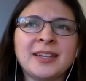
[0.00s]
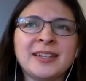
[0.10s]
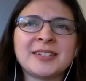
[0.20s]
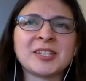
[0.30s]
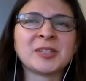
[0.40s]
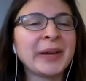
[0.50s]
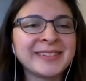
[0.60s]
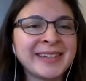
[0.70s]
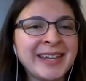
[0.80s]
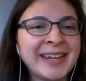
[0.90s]
despite the
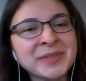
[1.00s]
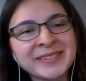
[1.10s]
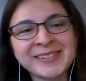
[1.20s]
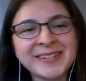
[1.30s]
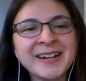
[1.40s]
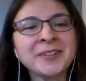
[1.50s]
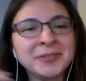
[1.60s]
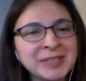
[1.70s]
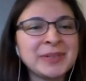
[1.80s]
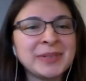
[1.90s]
name, does not
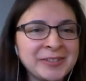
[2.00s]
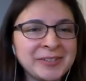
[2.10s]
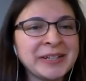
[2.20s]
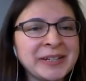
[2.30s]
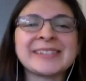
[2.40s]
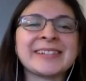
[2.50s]
only apply to Americans,